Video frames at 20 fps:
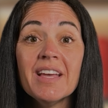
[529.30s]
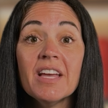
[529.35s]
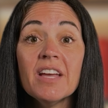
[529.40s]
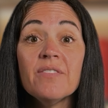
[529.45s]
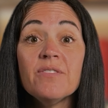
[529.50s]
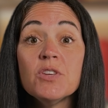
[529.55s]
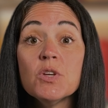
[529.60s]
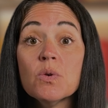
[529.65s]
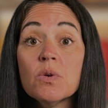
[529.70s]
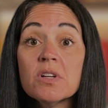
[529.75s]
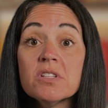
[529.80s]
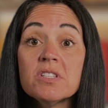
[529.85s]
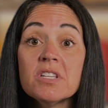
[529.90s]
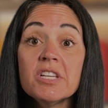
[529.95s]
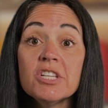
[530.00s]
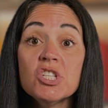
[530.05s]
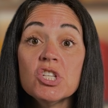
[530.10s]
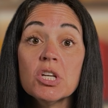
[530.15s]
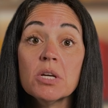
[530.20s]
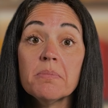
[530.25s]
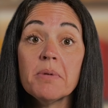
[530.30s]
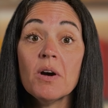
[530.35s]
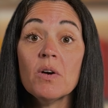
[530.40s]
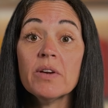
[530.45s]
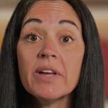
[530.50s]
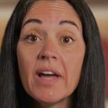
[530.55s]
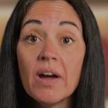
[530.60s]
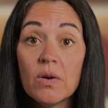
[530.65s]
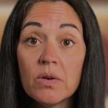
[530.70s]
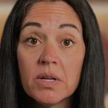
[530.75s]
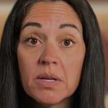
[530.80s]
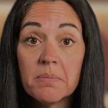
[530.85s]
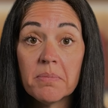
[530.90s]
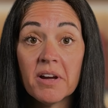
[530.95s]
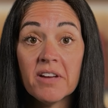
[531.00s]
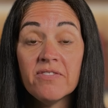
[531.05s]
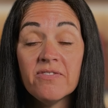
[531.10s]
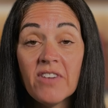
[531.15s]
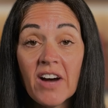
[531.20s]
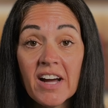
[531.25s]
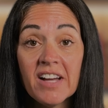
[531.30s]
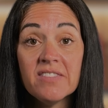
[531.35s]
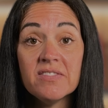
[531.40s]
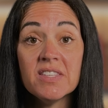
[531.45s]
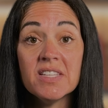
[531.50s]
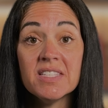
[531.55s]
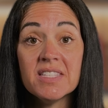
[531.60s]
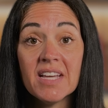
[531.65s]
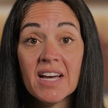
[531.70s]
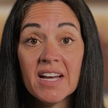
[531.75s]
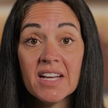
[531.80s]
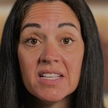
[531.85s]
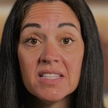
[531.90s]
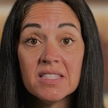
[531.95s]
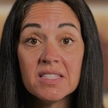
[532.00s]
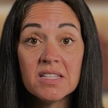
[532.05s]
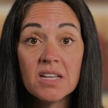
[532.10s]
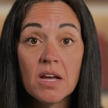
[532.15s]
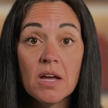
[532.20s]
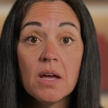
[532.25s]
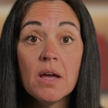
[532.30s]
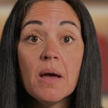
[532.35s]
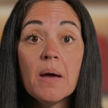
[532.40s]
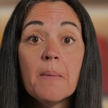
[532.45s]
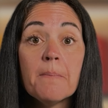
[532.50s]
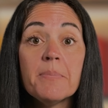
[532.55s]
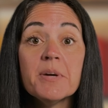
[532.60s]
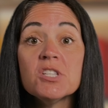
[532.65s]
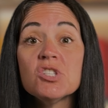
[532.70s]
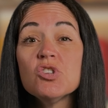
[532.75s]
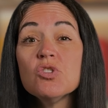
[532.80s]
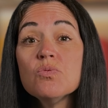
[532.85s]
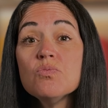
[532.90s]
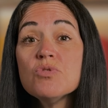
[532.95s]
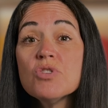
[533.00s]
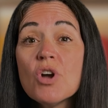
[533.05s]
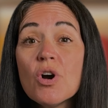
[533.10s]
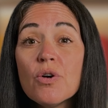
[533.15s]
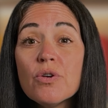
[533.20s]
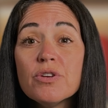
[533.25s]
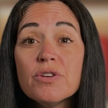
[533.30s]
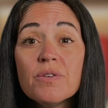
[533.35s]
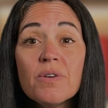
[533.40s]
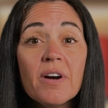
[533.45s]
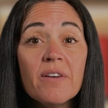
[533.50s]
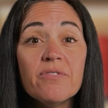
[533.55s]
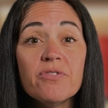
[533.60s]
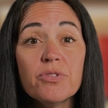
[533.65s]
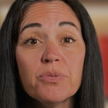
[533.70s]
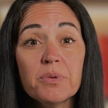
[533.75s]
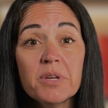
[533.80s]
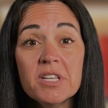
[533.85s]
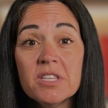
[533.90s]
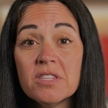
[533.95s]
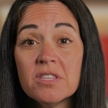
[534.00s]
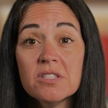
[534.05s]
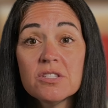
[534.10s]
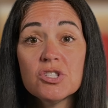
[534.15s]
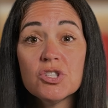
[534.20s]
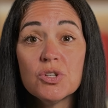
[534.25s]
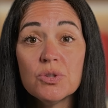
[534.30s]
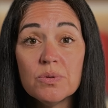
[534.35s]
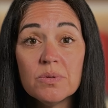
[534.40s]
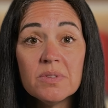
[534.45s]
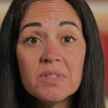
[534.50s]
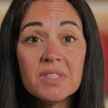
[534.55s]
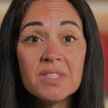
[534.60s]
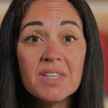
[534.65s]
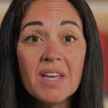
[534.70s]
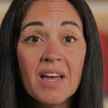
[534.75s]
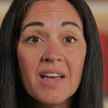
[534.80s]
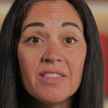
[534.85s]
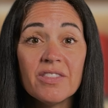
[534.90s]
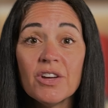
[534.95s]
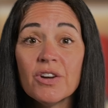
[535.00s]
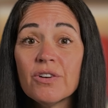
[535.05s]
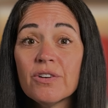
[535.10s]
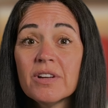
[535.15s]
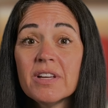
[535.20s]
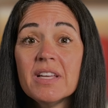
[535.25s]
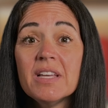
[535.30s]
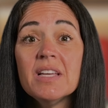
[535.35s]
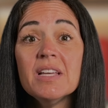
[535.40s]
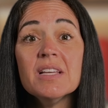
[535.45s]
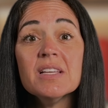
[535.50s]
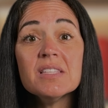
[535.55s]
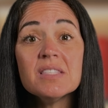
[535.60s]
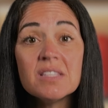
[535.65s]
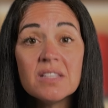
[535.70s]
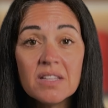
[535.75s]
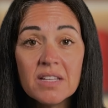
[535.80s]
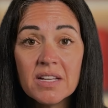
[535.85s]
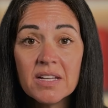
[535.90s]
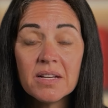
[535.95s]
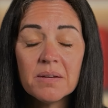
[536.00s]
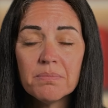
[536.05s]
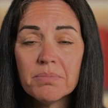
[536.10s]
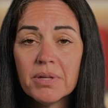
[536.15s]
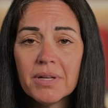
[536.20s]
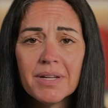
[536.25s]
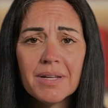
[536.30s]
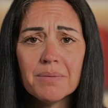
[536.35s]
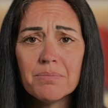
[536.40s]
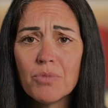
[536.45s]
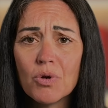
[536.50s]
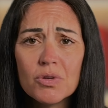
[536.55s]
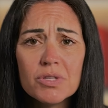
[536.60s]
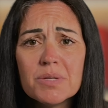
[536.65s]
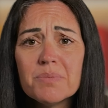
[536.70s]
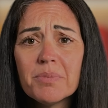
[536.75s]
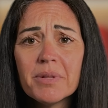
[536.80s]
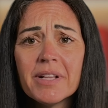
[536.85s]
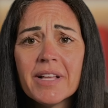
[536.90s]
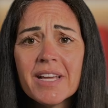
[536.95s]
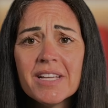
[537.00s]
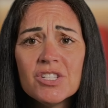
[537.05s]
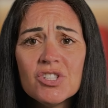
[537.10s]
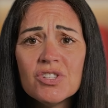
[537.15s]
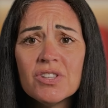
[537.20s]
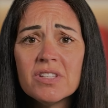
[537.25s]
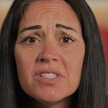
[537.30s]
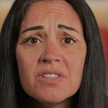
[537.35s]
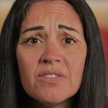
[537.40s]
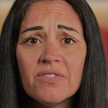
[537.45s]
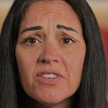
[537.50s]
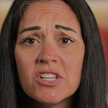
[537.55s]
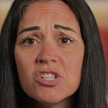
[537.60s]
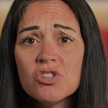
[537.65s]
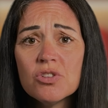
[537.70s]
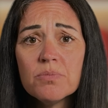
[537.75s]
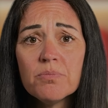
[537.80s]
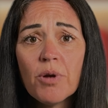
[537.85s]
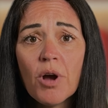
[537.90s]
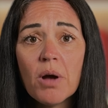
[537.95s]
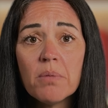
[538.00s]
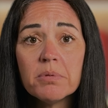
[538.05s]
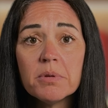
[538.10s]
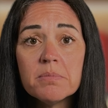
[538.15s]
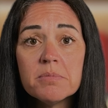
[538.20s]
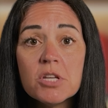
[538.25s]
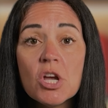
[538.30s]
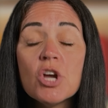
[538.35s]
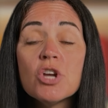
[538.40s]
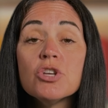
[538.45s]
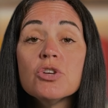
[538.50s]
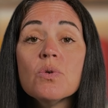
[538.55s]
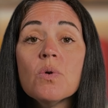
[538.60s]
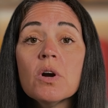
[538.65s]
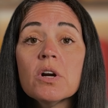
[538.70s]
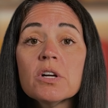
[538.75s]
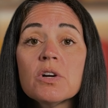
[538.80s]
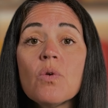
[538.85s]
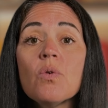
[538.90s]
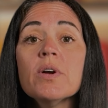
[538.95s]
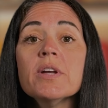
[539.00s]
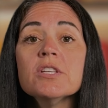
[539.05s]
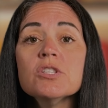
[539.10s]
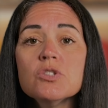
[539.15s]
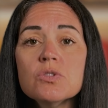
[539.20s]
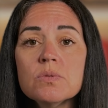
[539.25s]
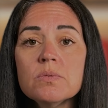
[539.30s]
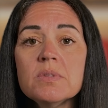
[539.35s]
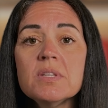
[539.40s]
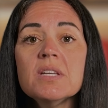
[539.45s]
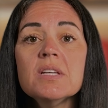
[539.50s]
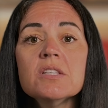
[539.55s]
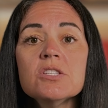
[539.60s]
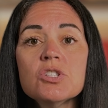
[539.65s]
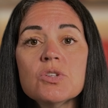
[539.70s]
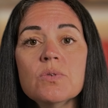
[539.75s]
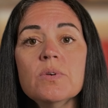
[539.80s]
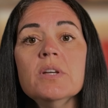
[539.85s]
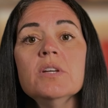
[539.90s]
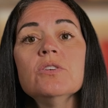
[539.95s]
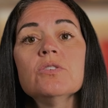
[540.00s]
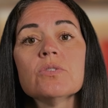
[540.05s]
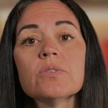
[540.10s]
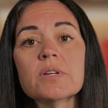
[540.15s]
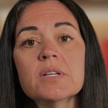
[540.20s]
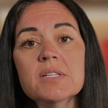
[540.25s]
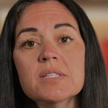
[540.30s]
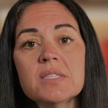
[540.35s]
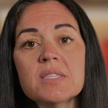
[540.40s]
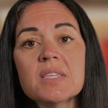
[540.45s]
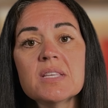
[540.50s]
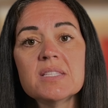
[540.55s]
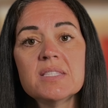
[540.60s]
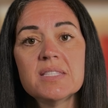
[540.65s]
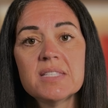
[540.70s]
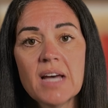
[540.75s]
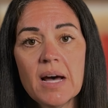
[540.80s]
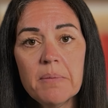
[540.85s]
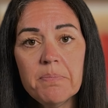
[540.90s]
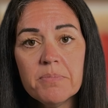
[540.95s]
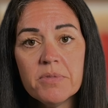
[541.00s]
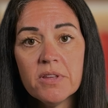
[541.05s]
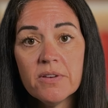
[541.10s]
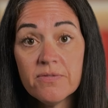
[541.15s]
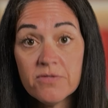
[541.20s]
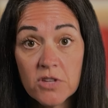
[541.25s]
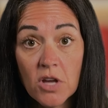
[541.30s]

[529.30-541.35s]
If you are teaching about counting by 5s and 10s, but you know you have 3 students that are easily completing multiplication and division problems, you are going to need to increase the depth of